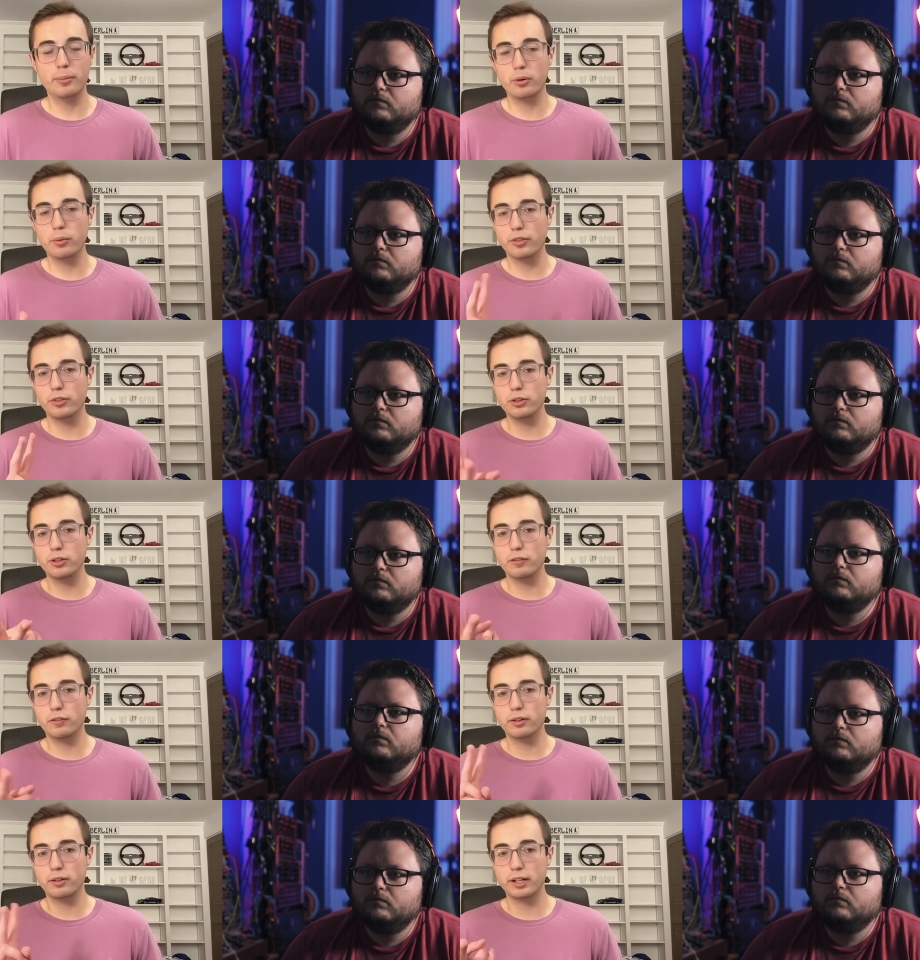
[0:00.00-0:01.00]
Speaker 1: variable
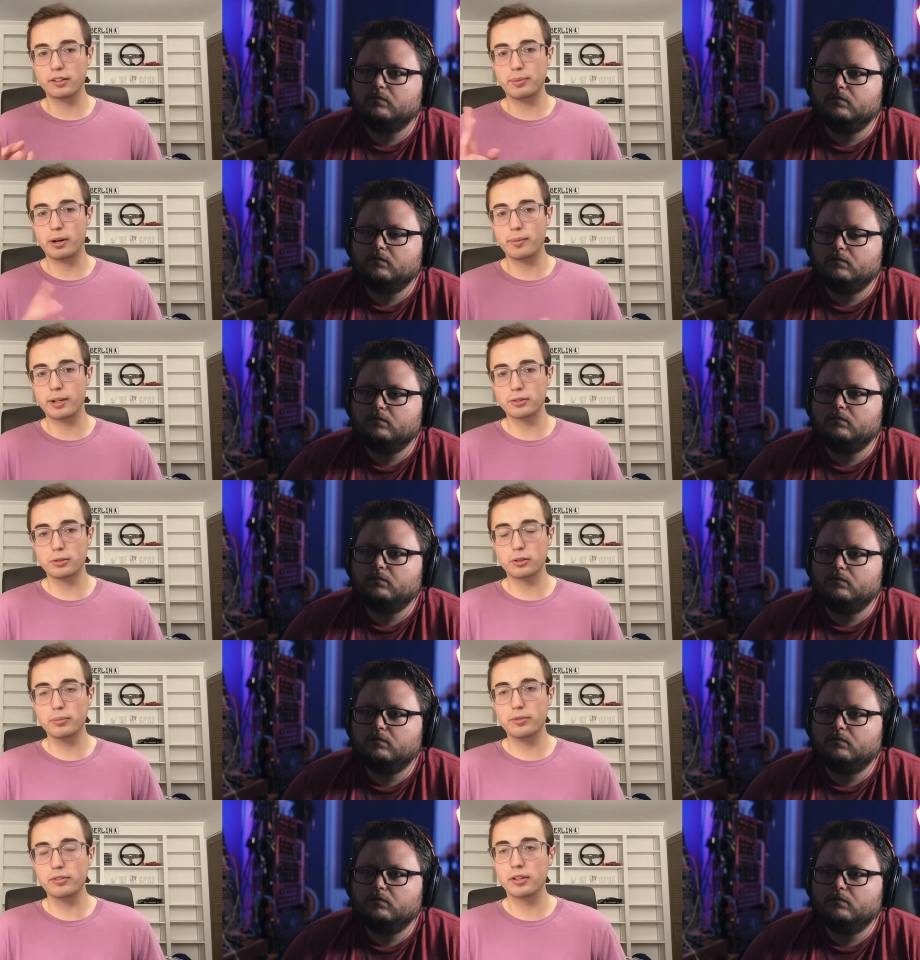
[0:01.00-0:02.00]
with two different
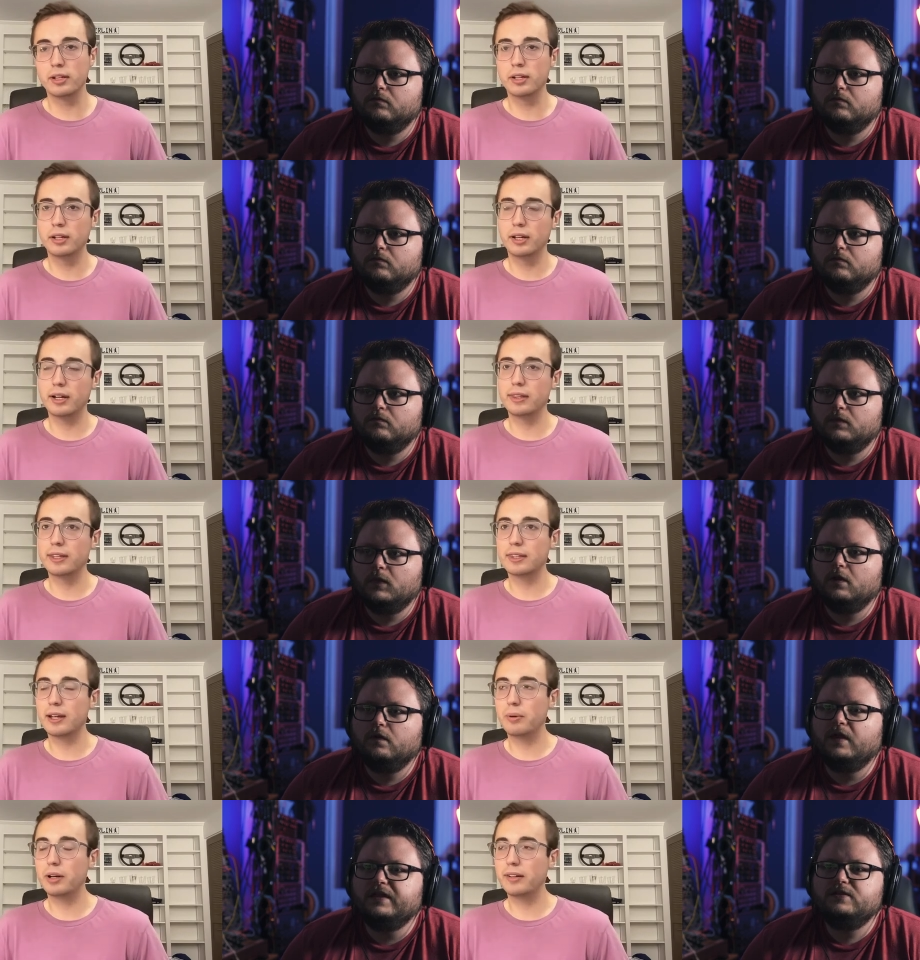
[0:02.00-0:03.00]
experimental groups
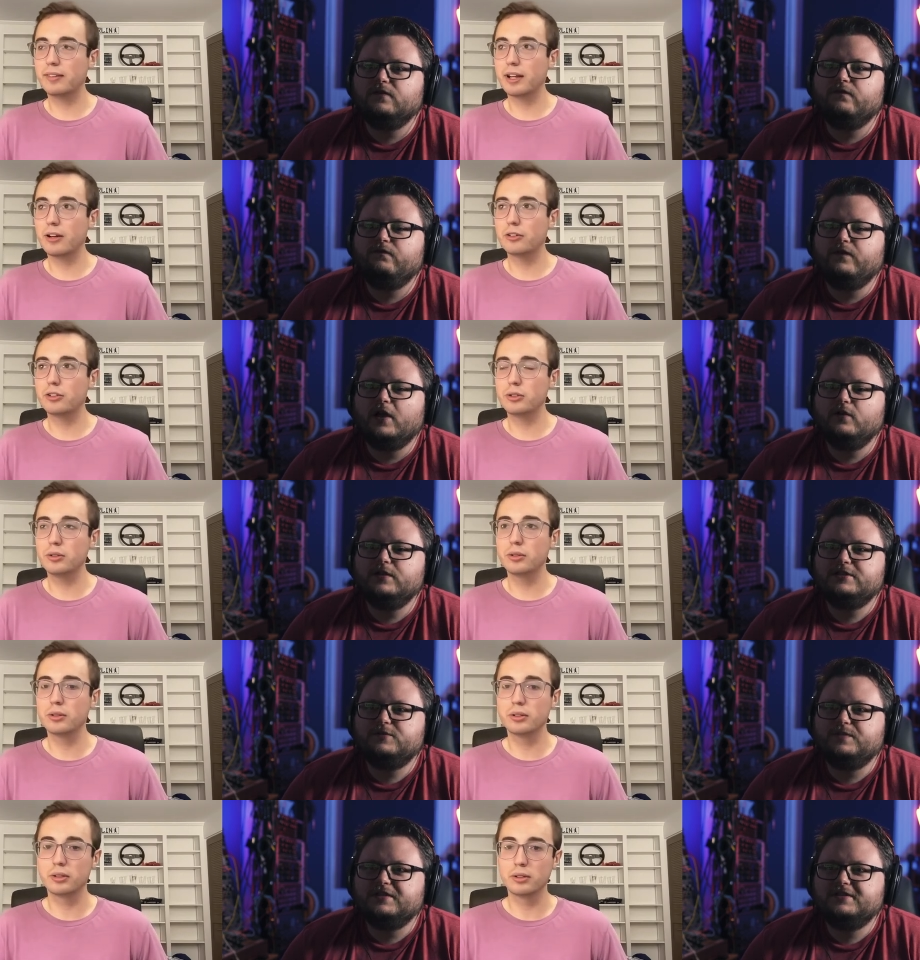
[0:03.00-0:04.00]
and That's a that very
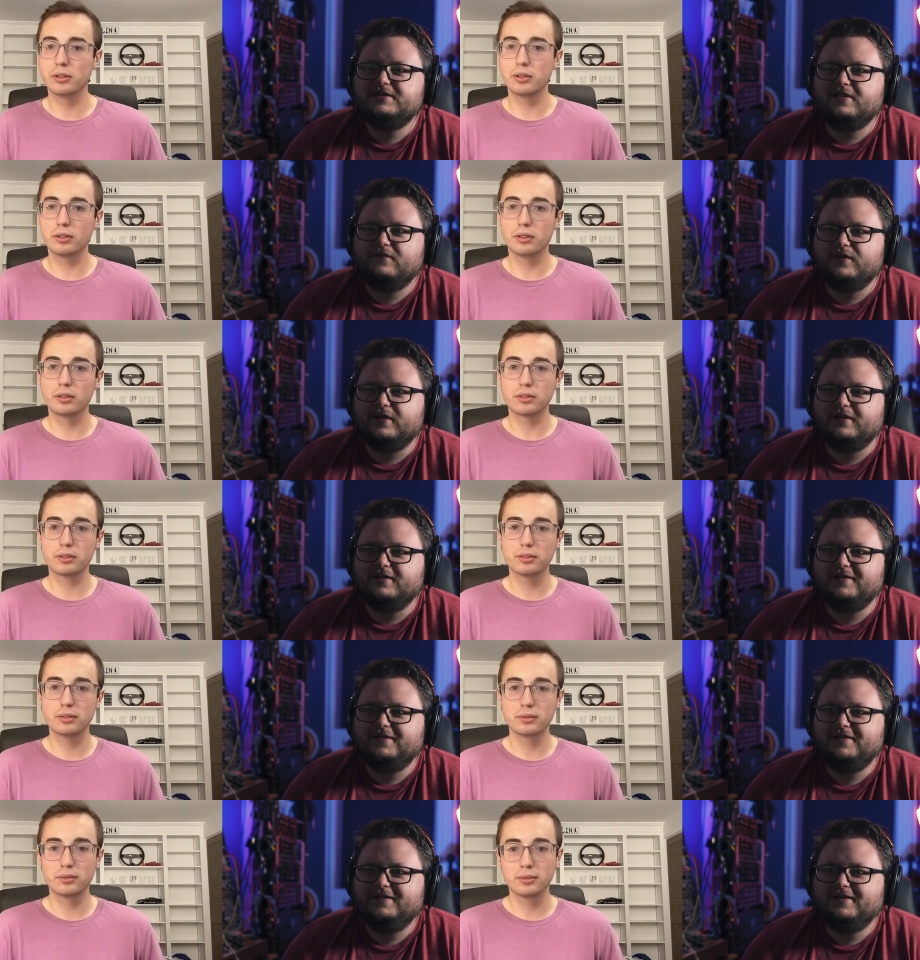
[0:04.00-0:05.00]
specific to,
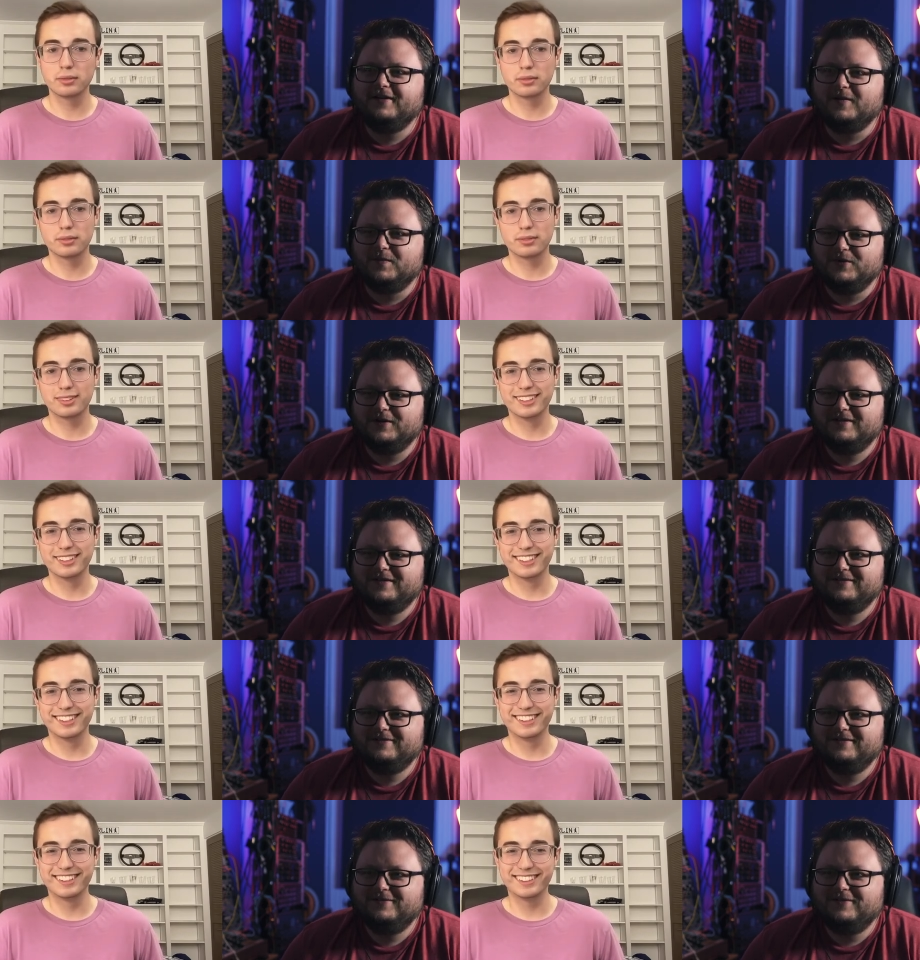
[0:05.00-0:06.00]
number.
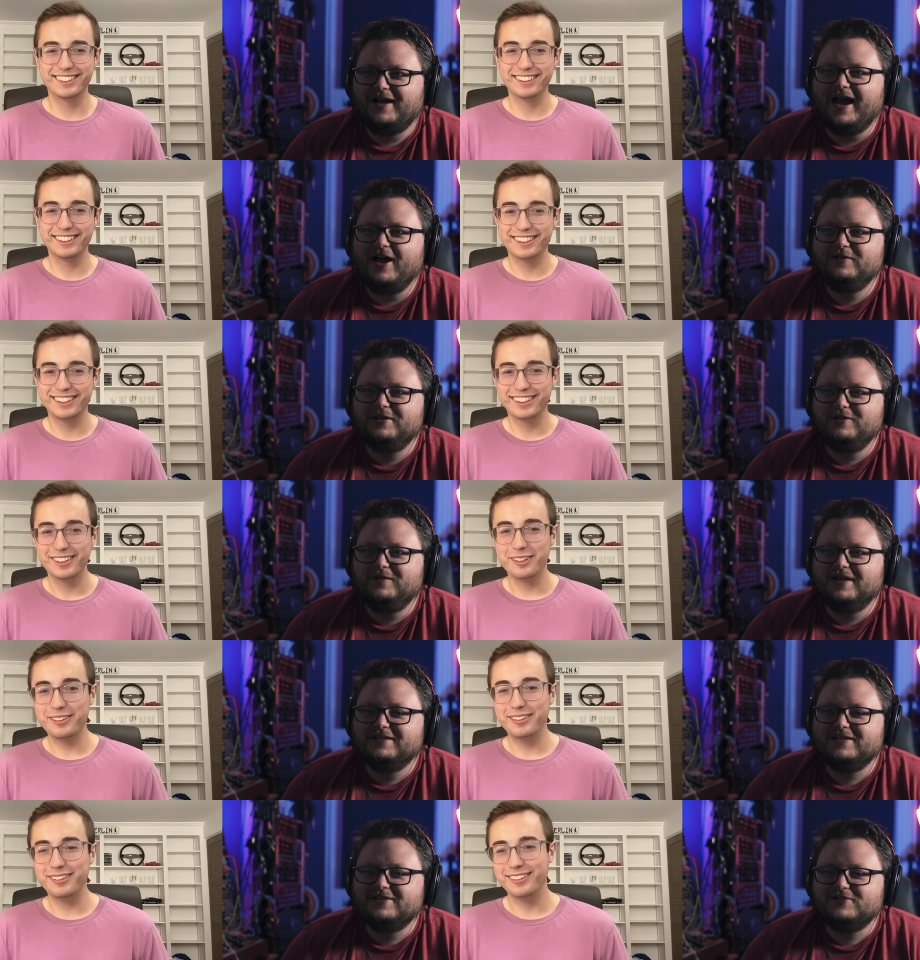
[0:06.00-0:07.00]
Speaker 2: How did you
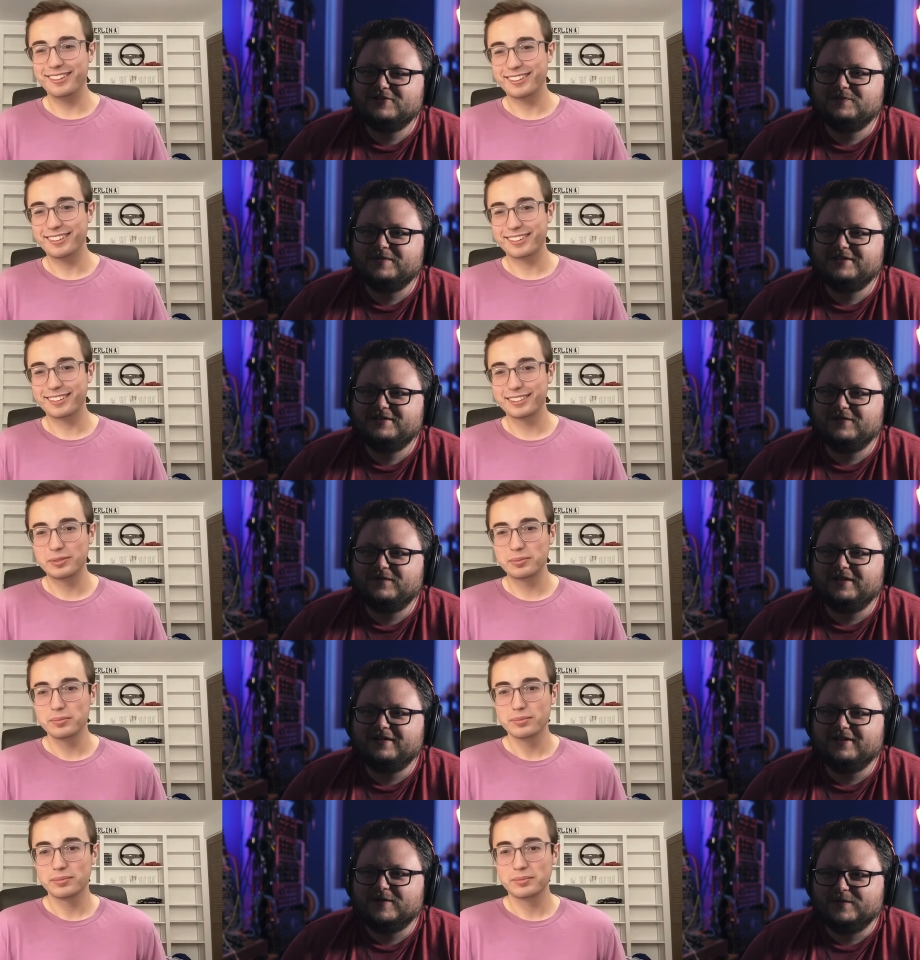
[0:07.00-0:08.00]
get such a well,
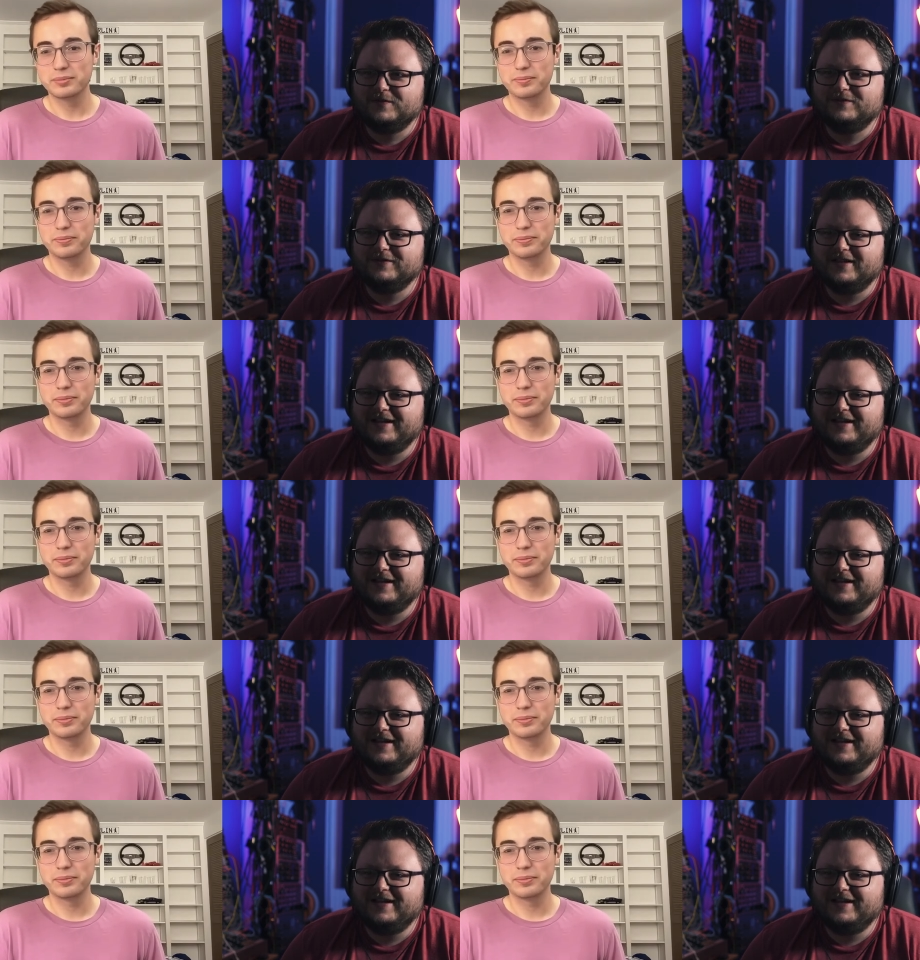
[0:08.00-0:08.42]
specific number for that?